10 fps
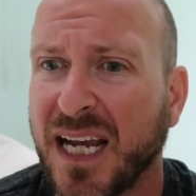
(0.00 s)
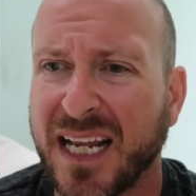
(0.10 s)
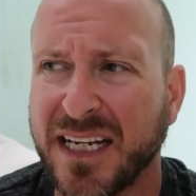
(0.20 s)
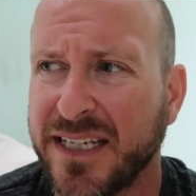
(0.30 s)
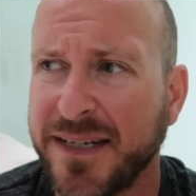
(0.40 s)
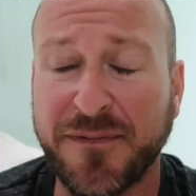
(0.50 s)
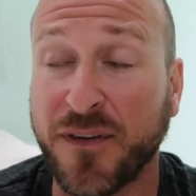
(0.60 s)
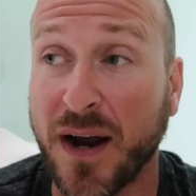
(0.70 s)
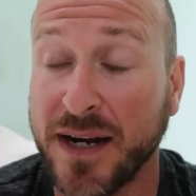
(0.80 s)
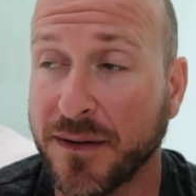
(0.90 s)
And he deep
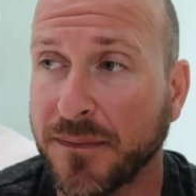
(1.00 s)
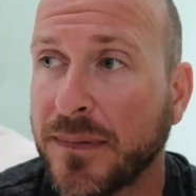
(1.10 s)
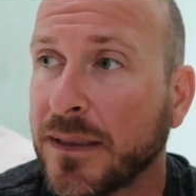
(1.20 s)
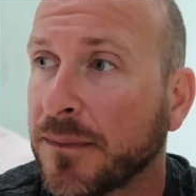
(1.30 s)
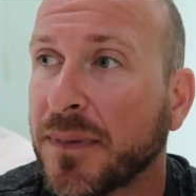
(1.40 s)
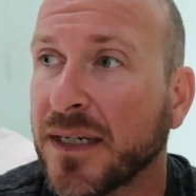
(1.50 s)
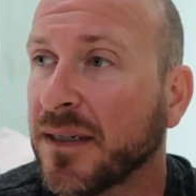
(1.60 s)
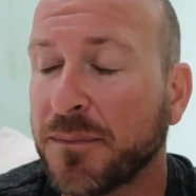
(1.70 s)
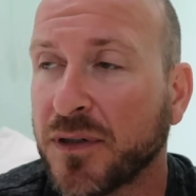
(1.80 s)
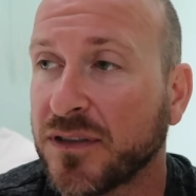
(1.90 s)
fried them, but
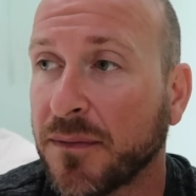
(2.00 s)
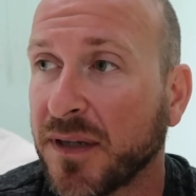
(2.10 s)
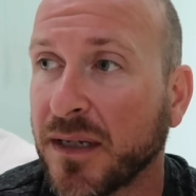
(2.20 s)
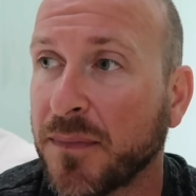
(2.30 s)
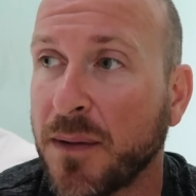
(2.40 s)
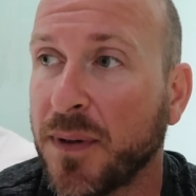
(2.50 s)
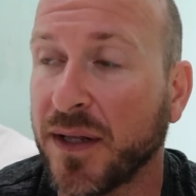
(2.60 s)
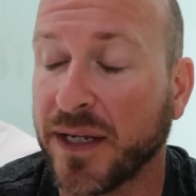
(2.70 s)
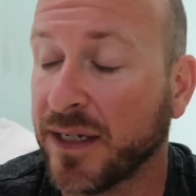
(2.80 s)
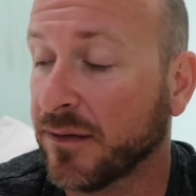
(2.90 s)
it put something in my
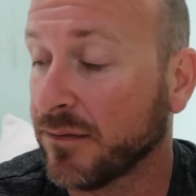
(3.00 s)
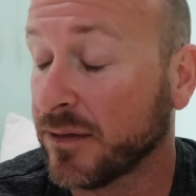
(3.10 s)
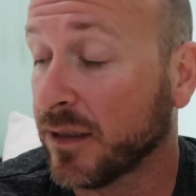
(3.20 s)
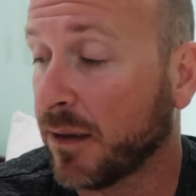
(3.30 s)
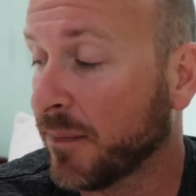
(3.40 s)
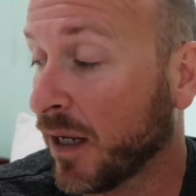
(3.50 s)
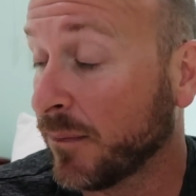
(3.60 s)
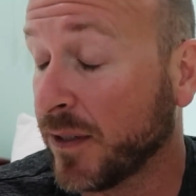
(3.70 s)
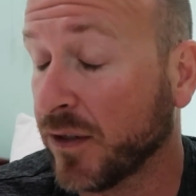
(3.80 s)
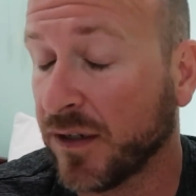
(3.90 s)
belly and
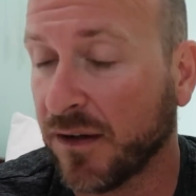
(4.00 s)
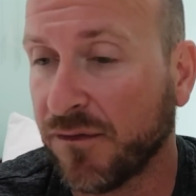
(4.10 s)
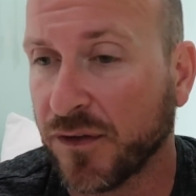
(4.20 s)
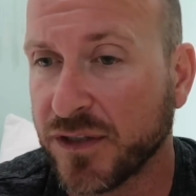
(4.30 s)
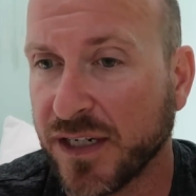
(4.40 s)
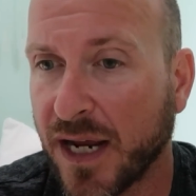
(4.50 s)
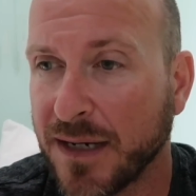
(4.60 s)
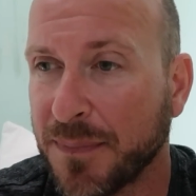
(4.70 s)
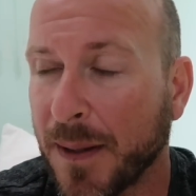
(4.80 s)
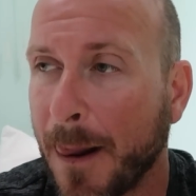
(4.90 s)
I'll be good enough for
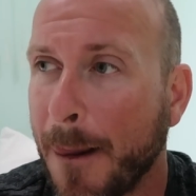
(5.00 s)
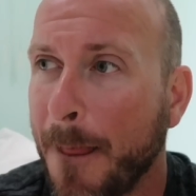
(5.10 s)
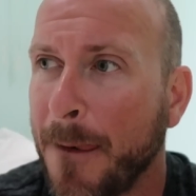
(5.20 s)
tonight. But